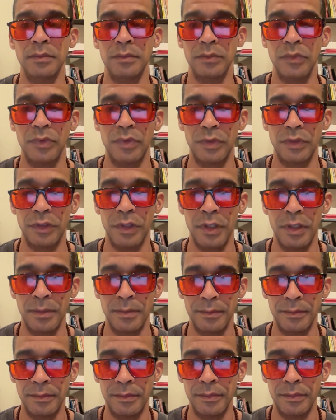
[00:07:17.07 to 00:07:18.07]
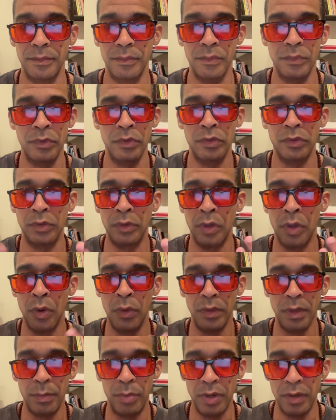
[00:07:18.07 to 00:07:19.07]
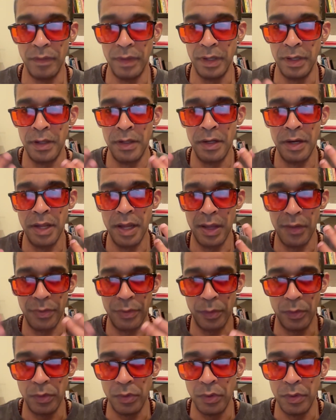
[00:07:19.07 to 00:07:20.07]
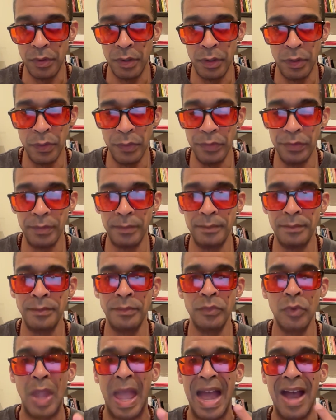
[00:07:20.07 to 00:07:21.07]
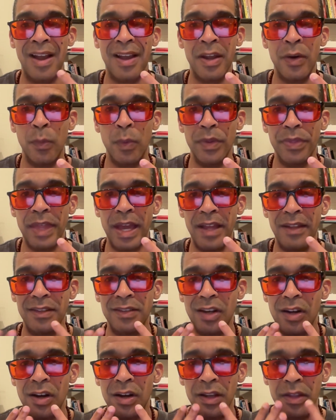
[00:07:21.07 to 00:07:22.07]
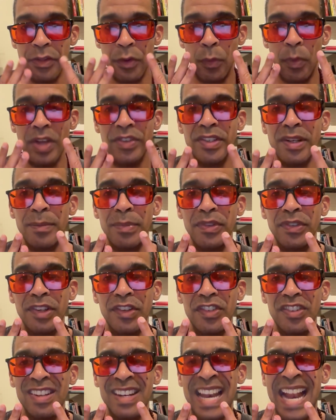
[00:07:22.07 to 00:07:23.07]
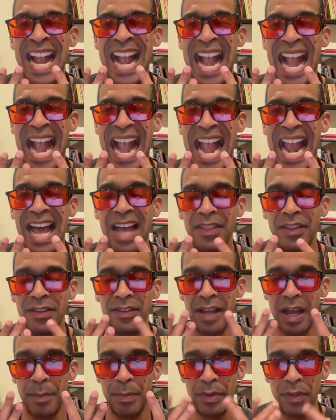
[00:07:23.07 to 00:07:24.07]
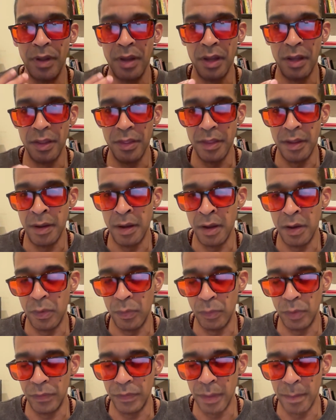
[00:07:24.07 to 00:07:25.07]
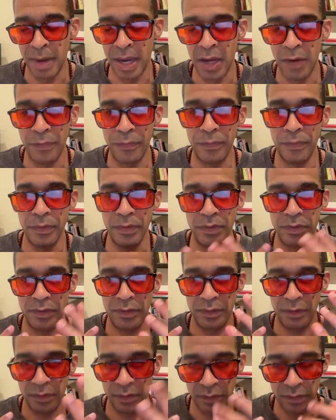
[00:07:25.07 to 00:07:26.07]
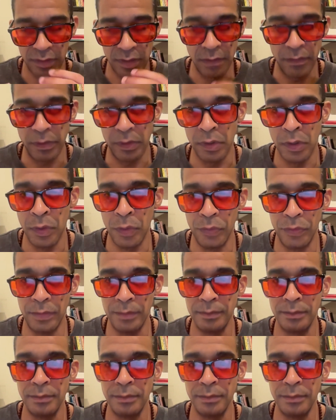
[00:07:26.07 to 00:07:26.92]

sit, slowly breathe in and out through your nose. Again, with that tongue in the resting position at the top of the roof of the mouth, teeth closed.